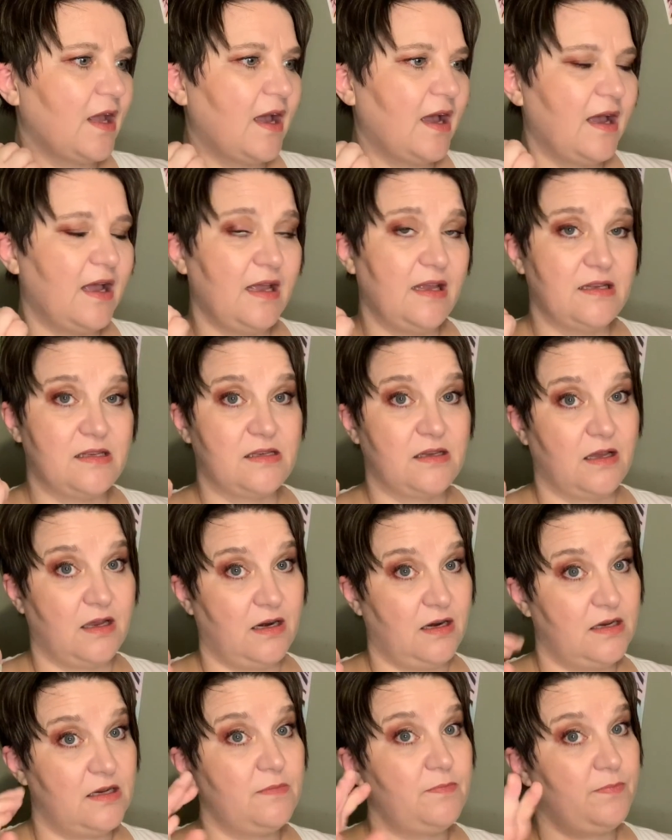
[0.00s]
it's gonna
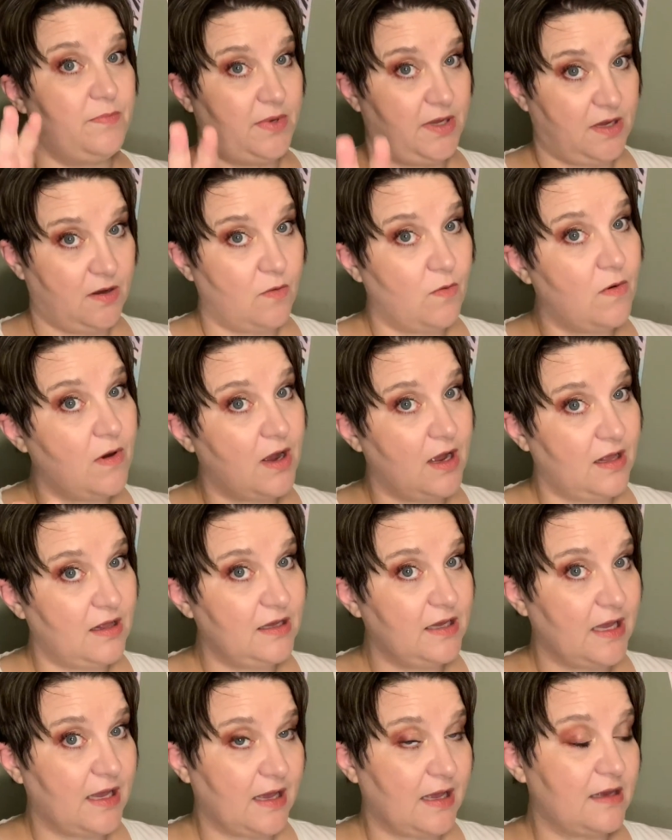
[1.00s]
be a while
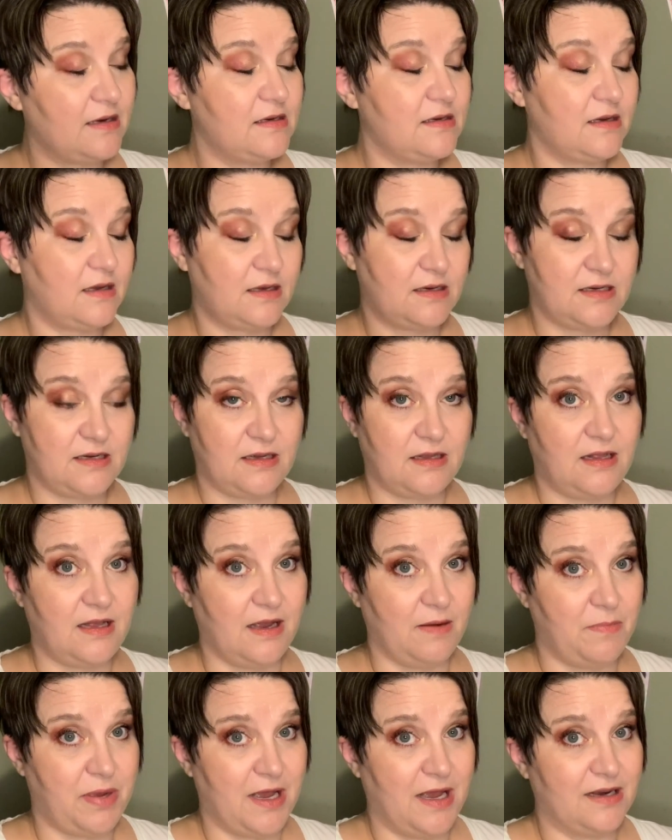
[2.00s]
yet until
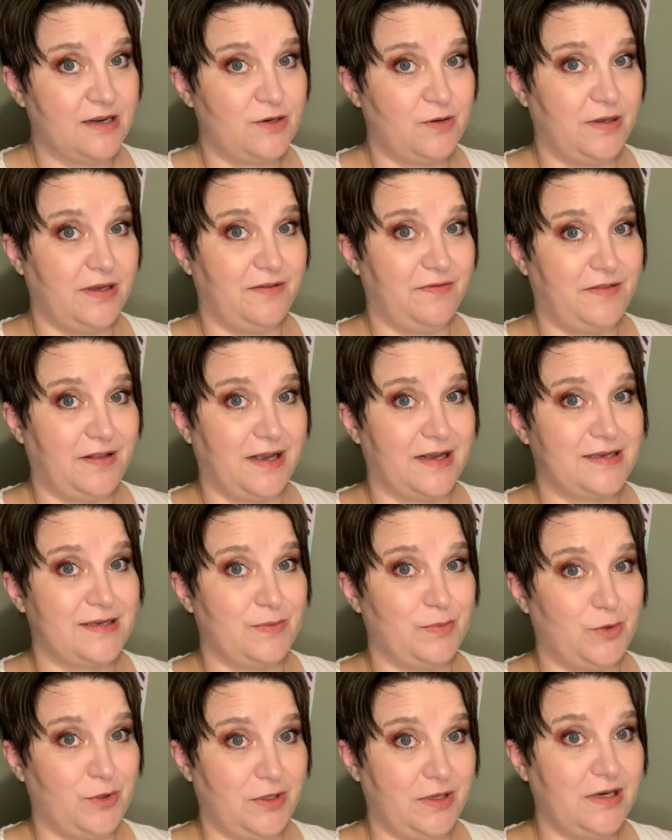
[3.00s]
I'm actually
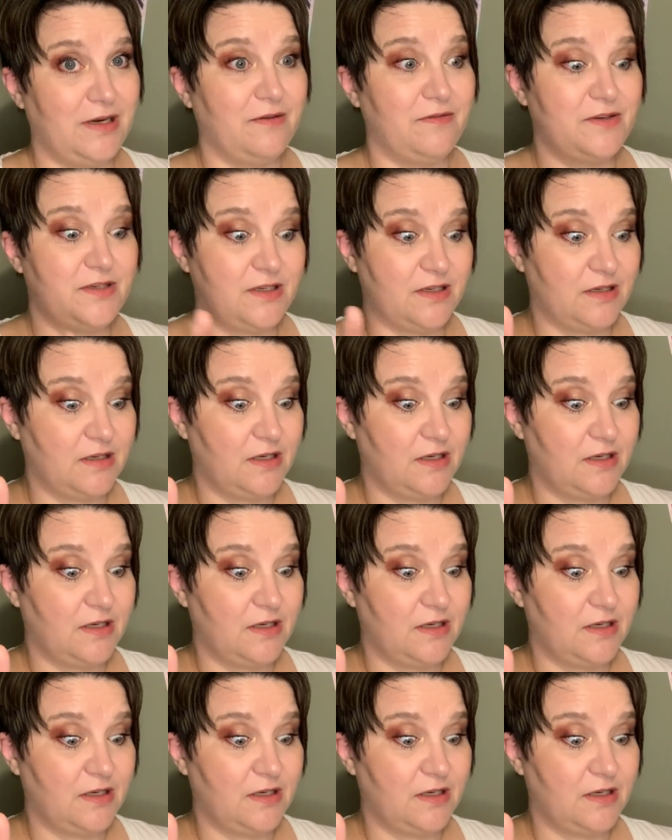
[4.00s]
flexible enough to